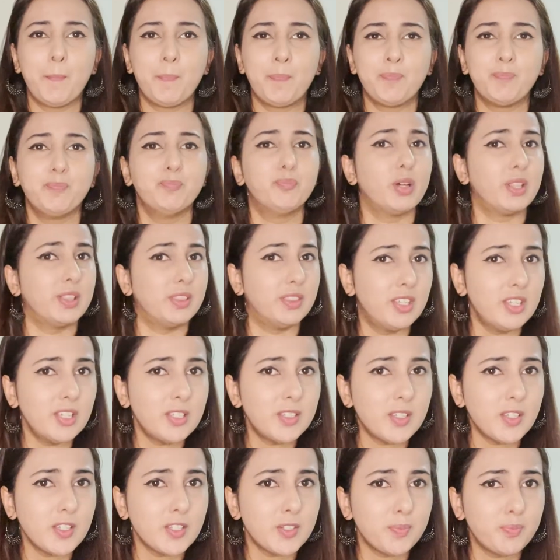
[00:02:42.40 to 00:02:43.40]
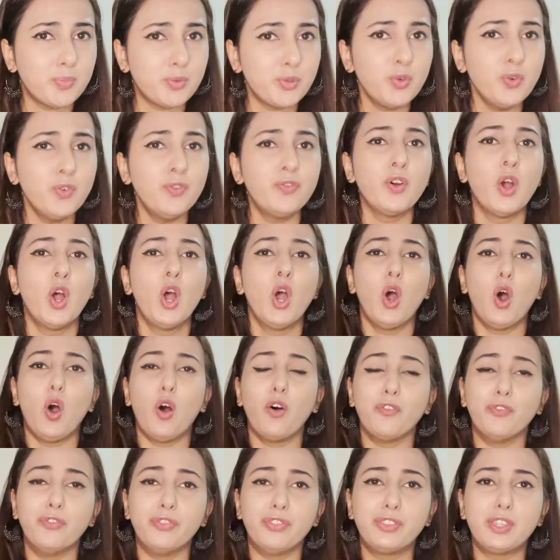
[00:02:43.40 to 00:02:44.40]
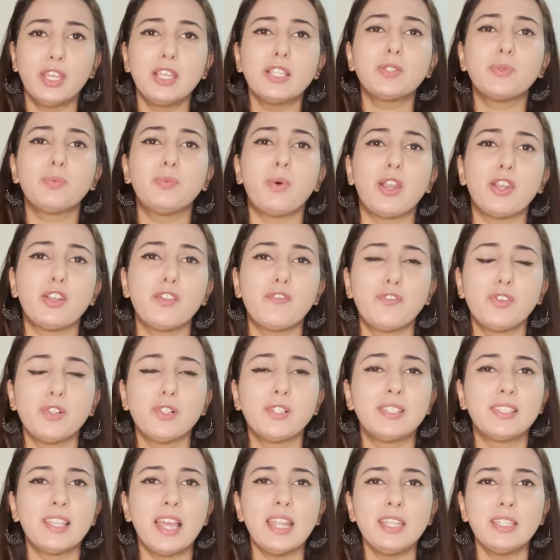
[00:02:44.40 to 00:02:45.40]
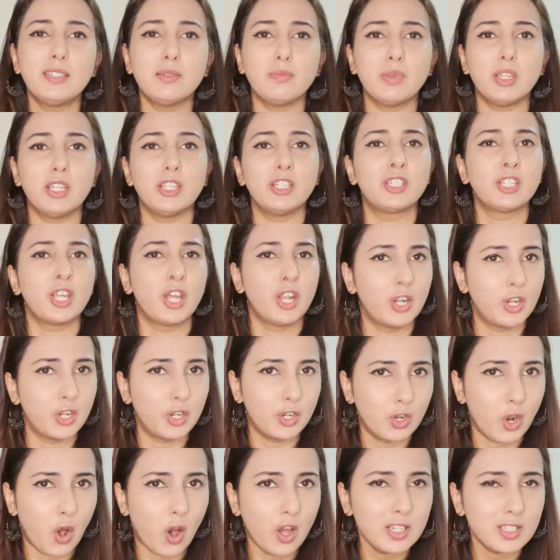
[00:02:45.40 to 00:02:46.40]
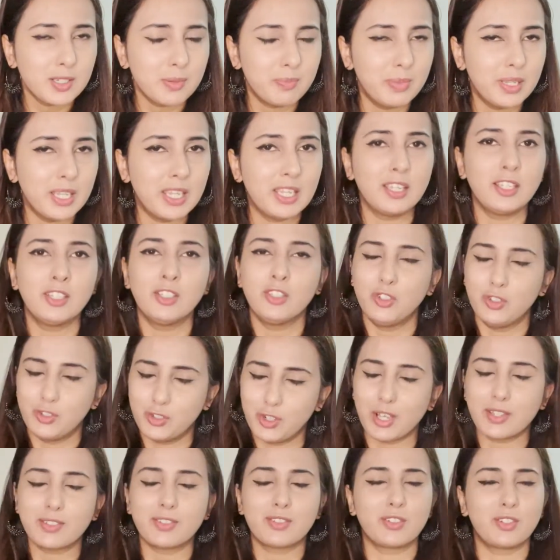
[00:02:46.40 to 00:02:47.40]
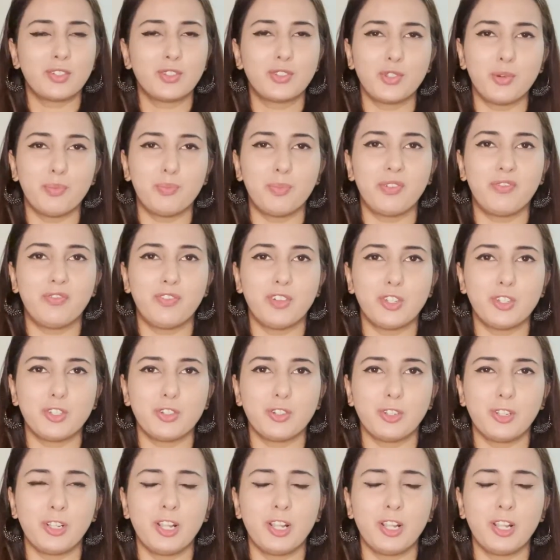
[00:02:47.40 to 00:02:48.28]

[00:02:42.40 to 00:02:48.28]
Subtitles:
But this is proof of this wonderful sentiment not being just superficial.